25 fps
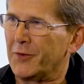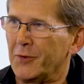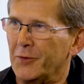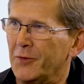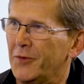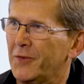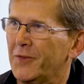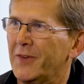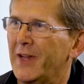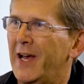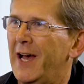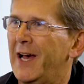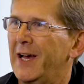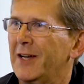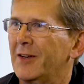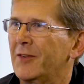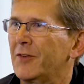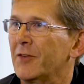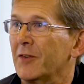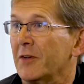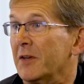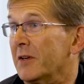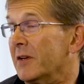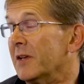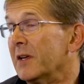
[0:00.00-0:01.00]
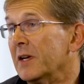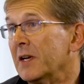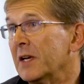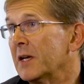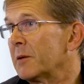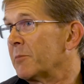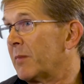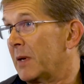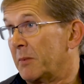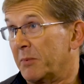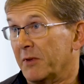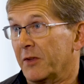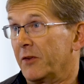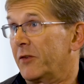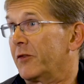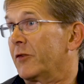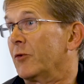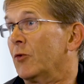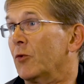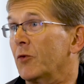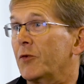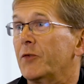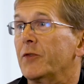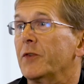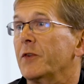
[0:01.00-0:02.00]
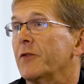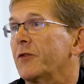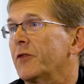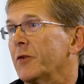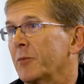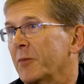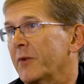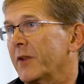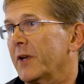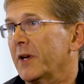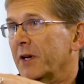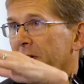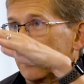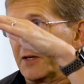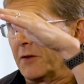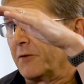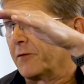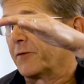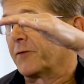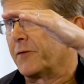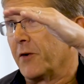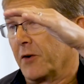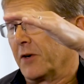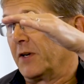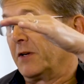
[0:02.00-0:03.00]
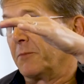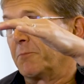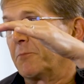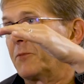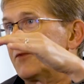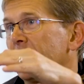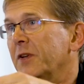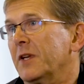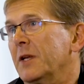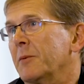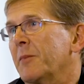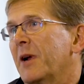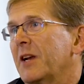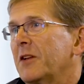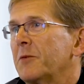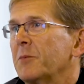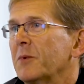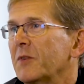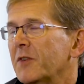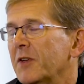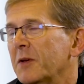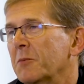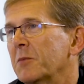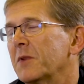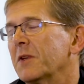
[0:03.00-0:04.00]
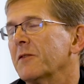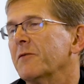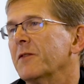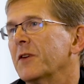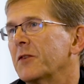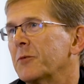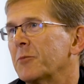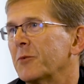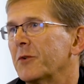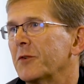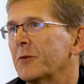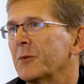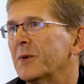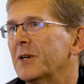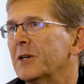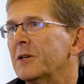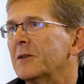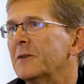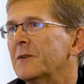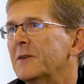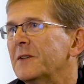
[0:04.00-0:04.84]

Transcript: two stats and maybe the sources of some of that kind of very senior management team within Visma as well?